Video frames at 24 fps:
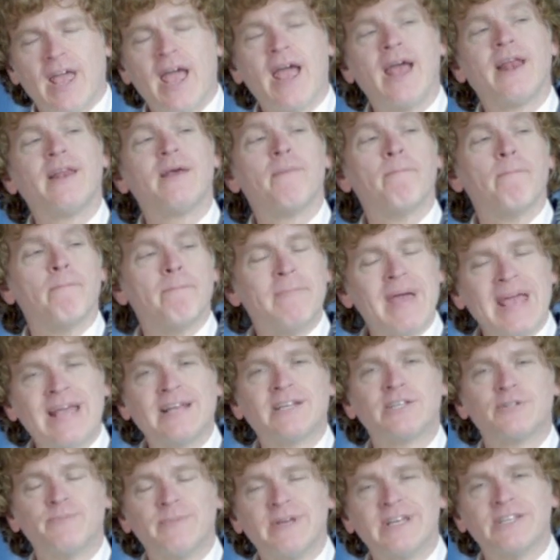and it
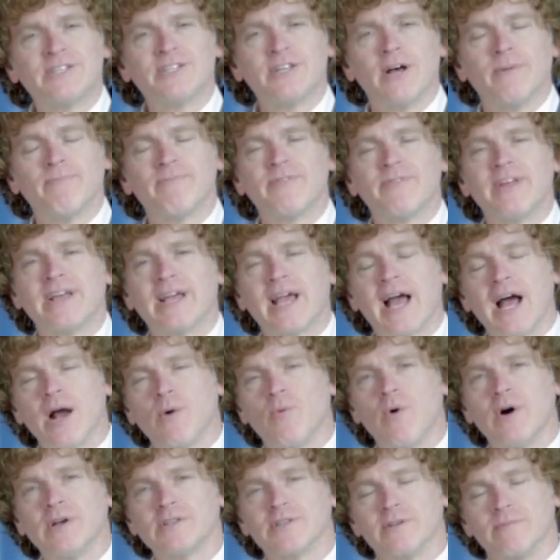makes me something I
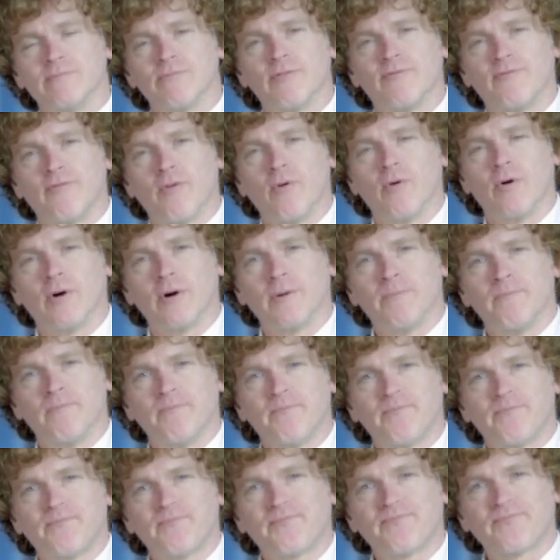wasn't before
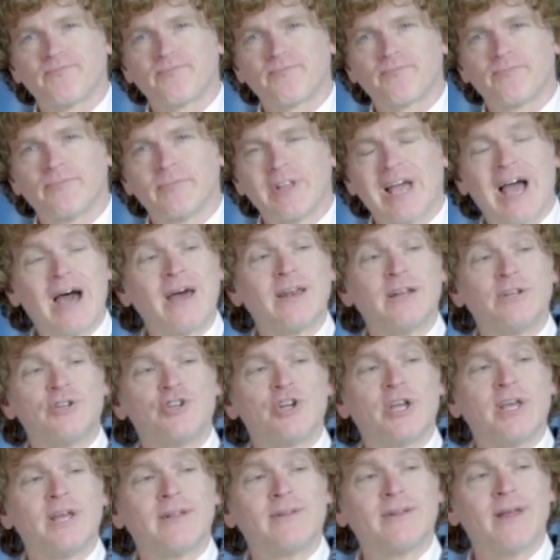how did you
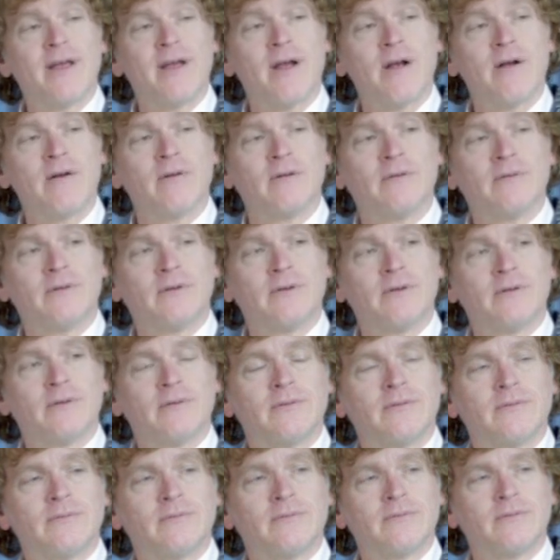get there
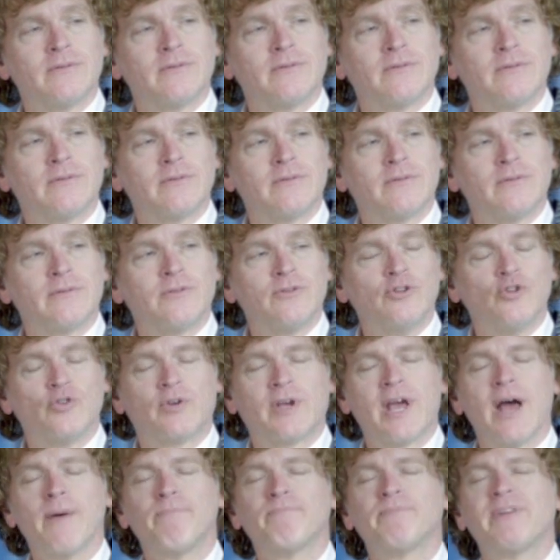you
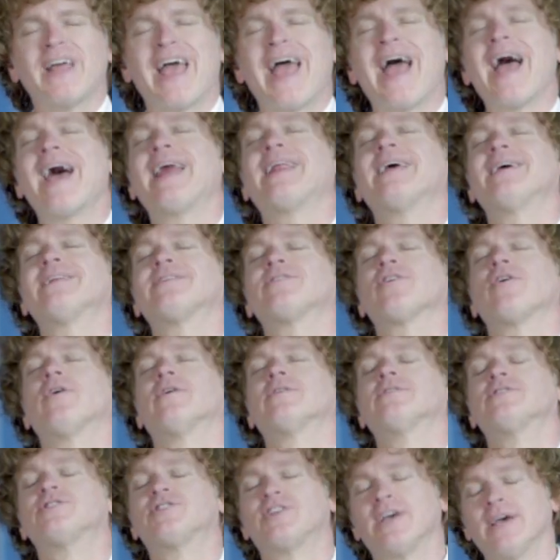kept at it
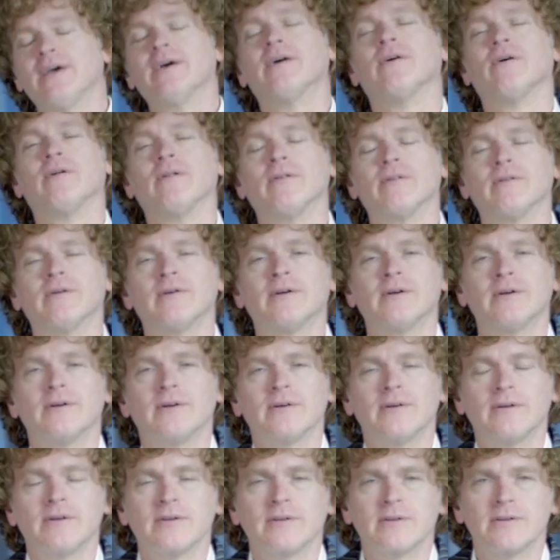until
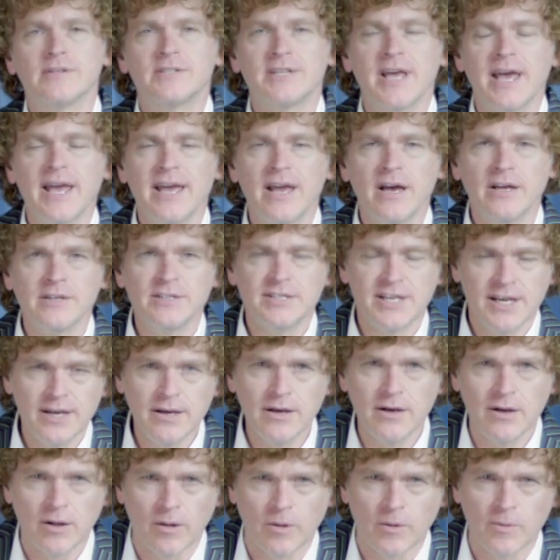say
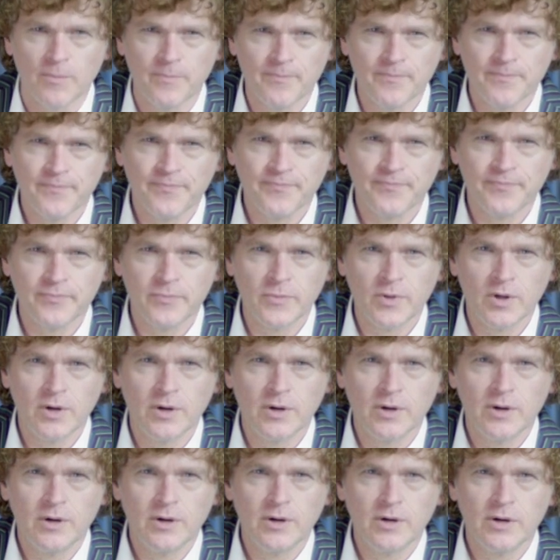until
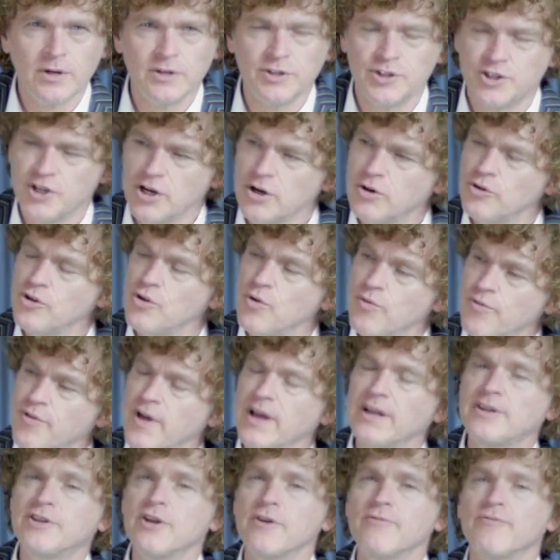until you
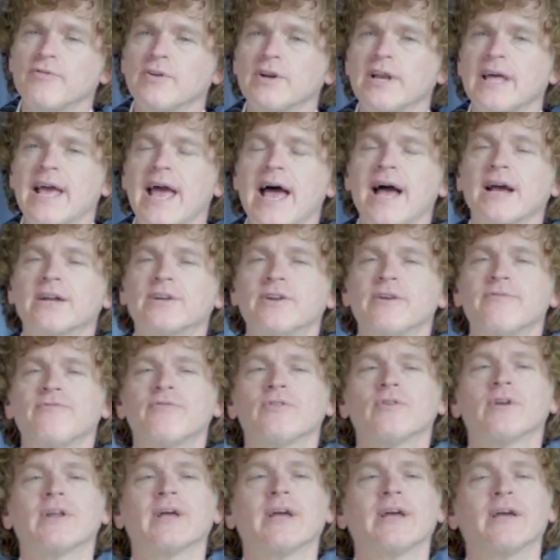think differently act
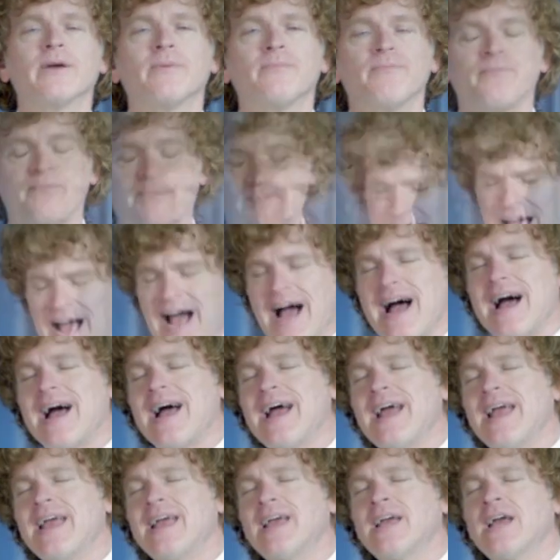differently
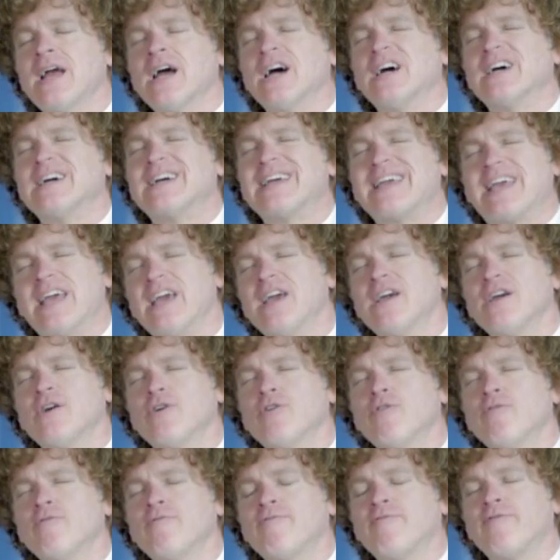I
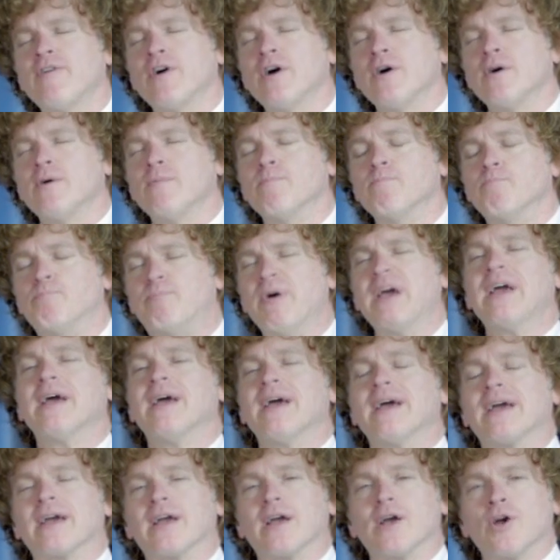give
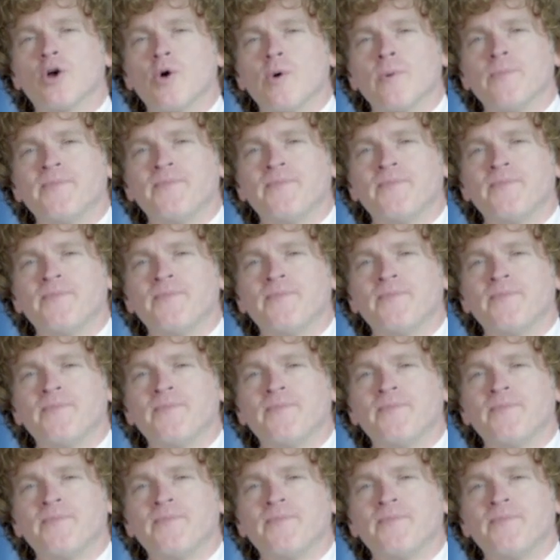big